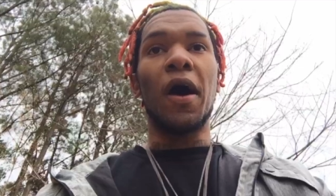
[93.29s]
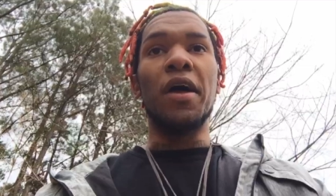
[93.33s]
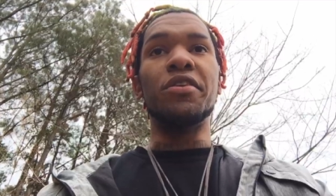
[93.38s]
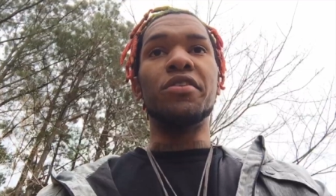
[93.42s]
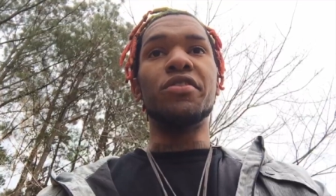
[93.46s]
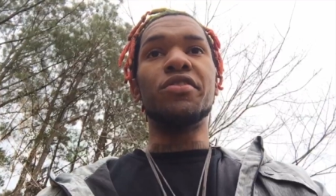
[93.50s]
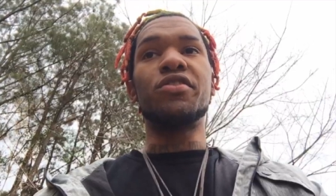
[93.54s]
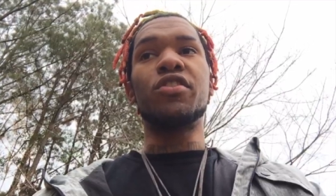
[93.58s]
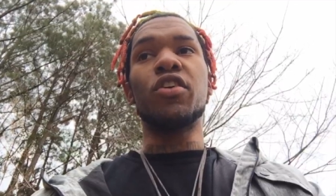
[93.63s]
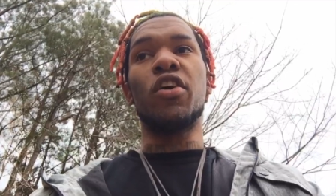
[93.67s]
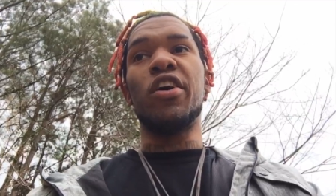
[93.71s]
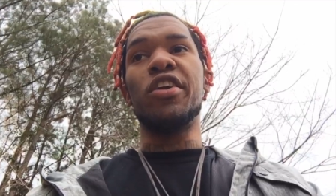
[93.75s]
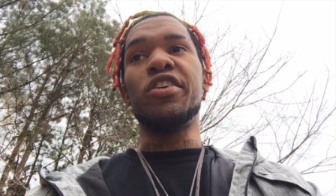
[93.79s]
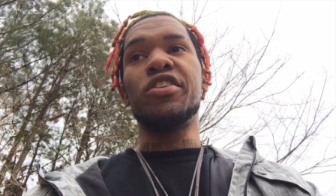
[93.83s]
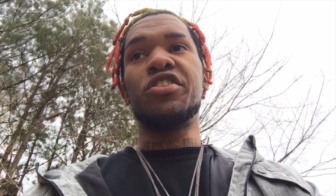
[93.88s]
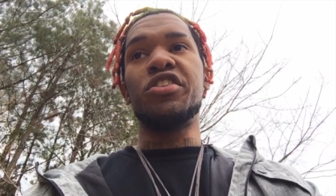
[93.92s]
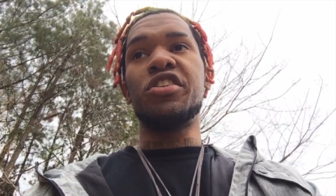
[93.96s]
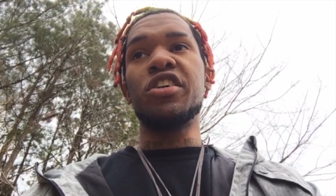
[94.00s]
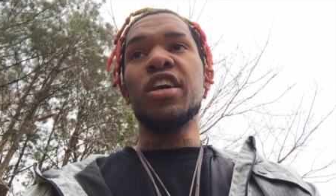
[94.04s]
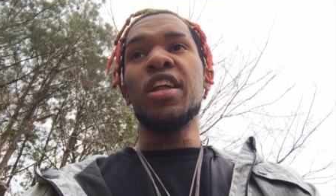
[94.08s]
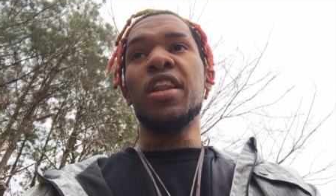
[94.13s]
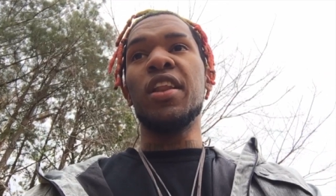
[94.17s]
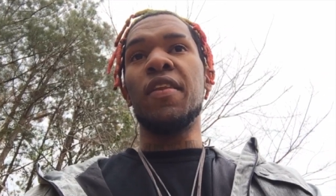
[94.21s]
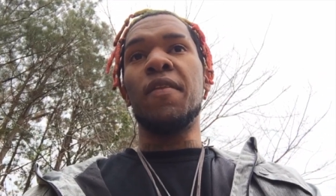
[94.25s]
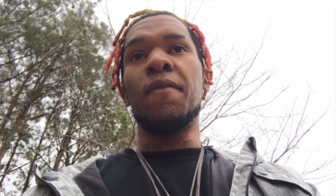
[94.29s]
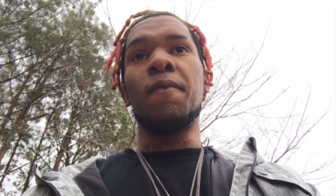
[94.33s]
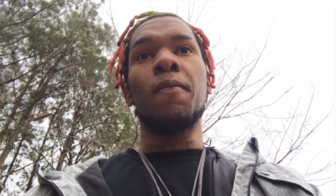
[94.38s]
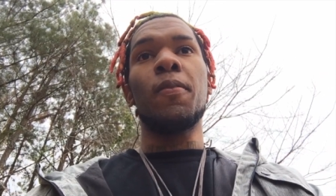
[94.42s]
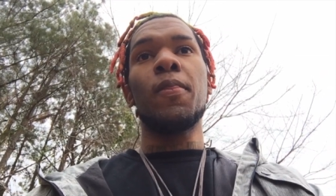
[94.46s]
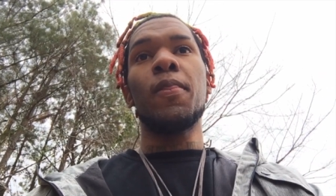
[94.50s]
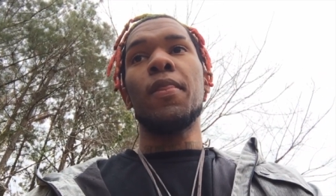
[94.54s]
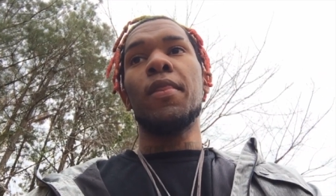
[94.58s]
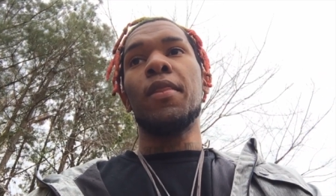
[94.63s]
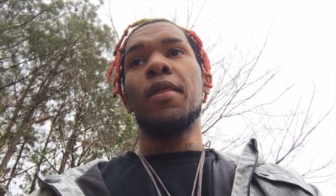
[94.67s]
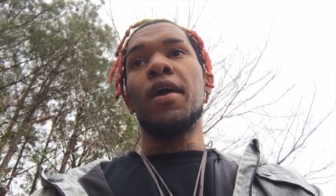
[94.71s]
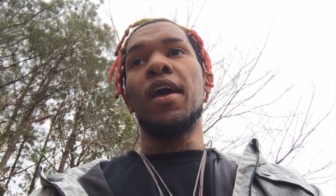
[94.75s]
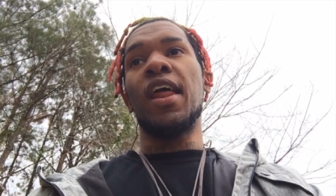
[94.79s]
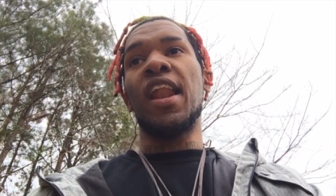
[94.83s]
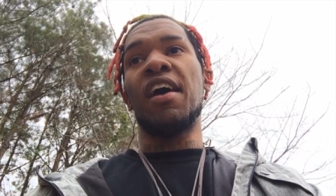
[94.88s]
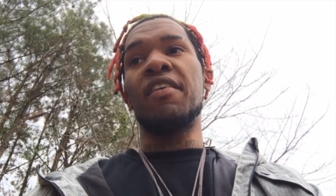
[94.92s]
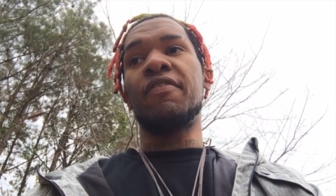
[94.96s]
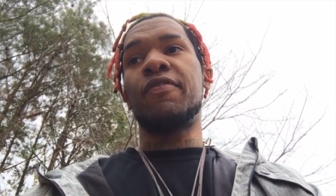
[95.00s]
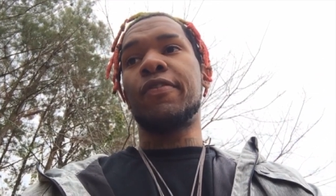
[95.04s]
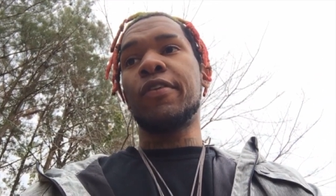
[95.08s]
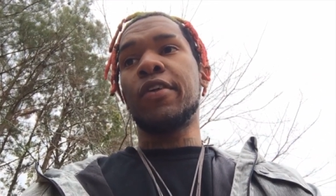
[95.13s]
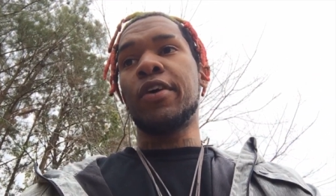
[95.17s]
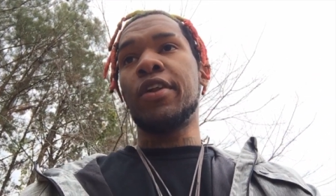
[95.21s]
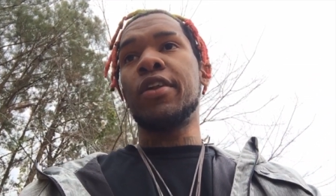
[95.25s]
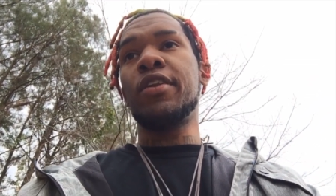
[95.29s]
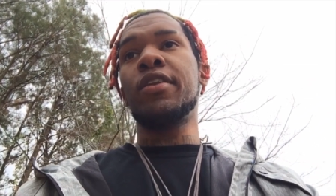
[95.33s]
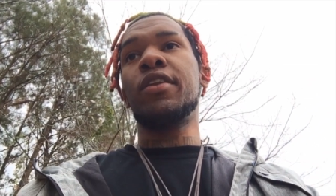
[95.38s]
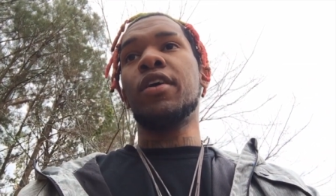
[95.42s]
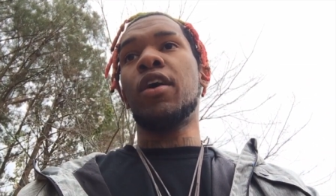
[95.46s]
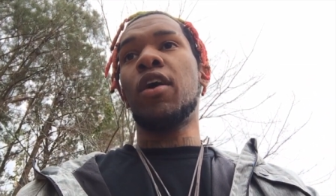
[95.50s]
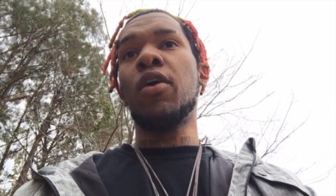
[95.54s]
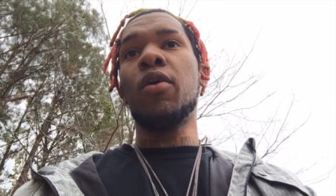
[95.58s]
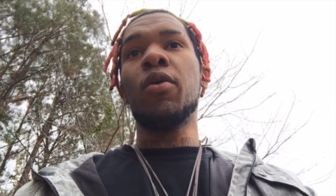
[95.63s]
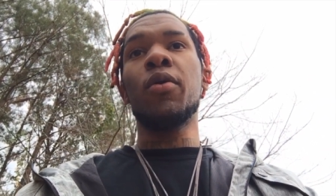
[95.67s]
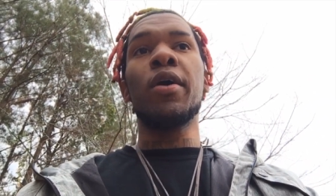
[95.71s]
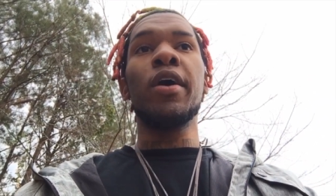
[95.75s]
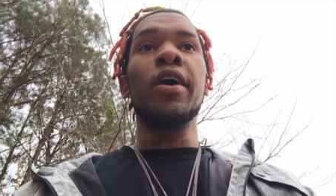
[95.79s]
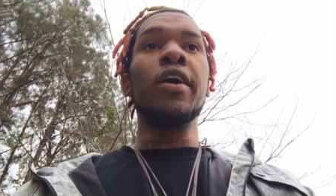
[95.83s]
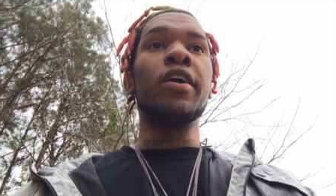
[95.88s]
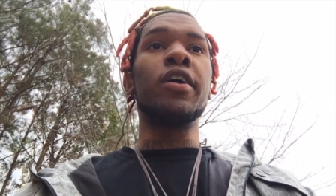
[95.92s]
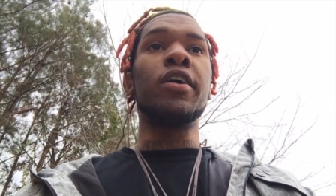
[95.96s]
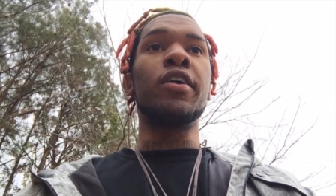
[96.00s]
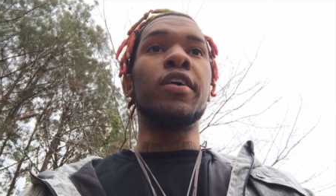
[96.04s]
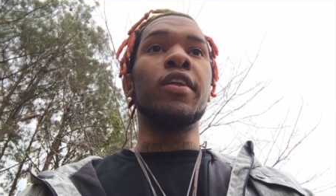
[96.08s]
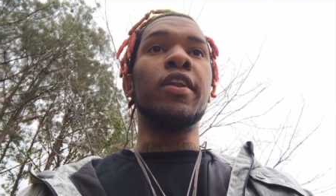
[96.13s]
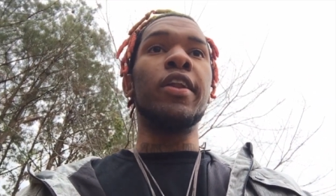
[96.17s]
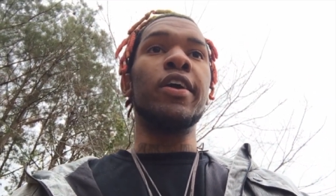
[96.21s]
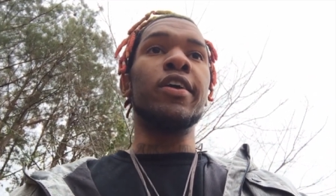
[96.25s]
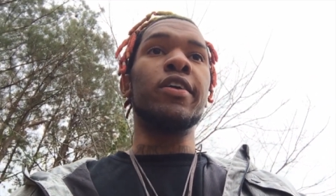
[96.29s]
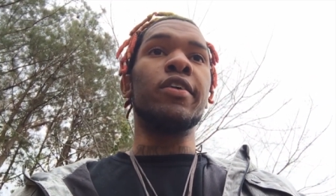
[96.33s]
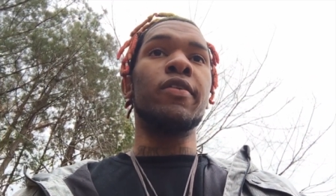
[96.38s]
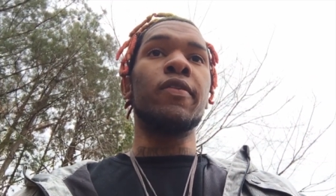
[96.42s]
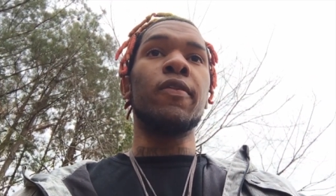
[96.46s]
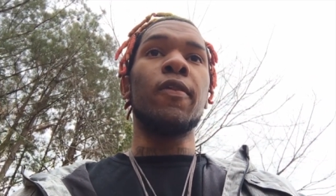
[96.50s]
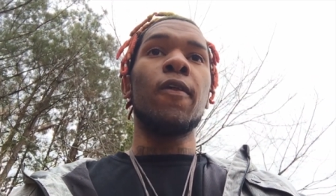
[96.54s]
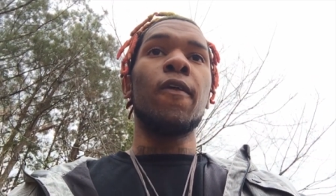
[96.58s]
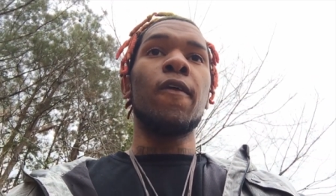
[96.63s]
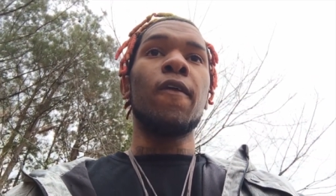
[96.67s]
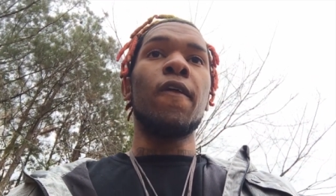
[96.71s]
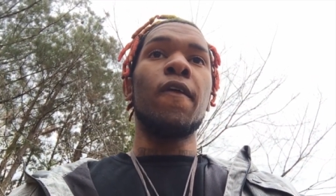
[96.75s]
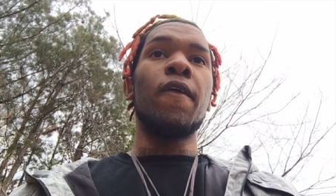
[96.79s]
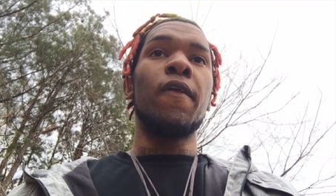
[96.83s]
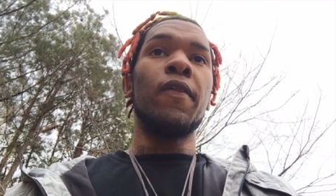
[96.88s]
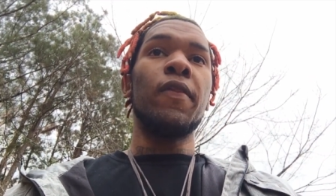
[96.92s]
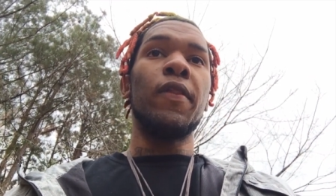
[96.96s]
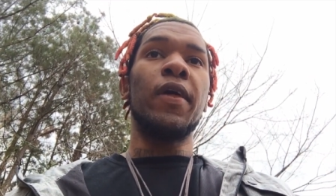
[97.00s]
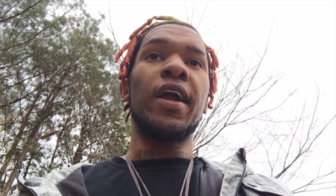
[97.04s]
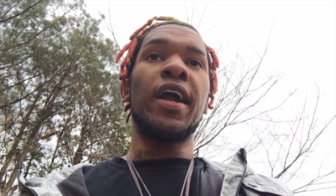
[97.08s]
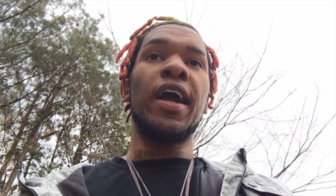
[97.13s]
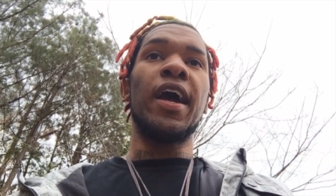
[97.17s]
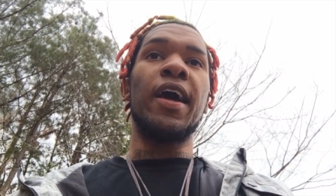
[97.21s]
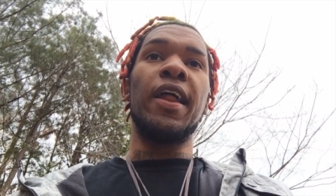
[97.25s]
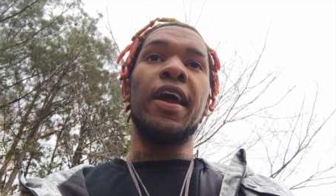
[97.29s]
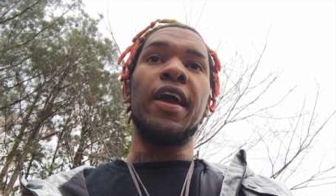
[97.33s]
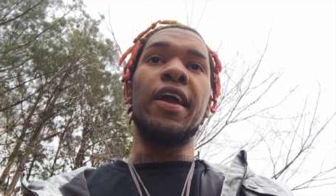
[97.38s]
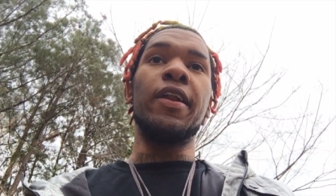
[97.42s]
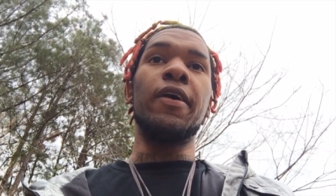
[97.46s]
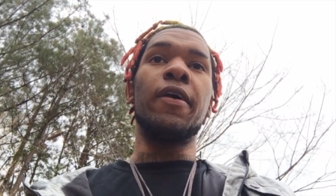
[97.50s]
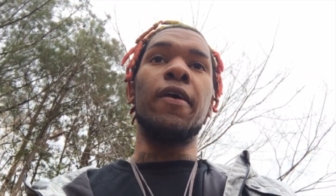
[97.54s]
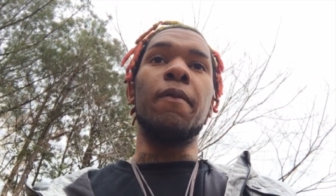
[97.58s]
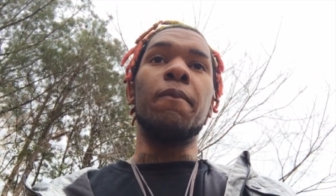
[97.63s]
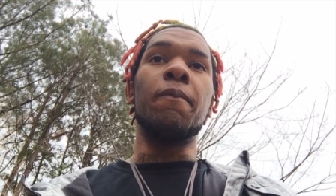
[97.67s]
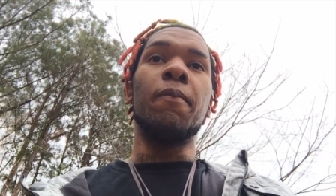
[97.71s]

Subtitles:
I just started shitting and I flooded the whole area and they got ate up.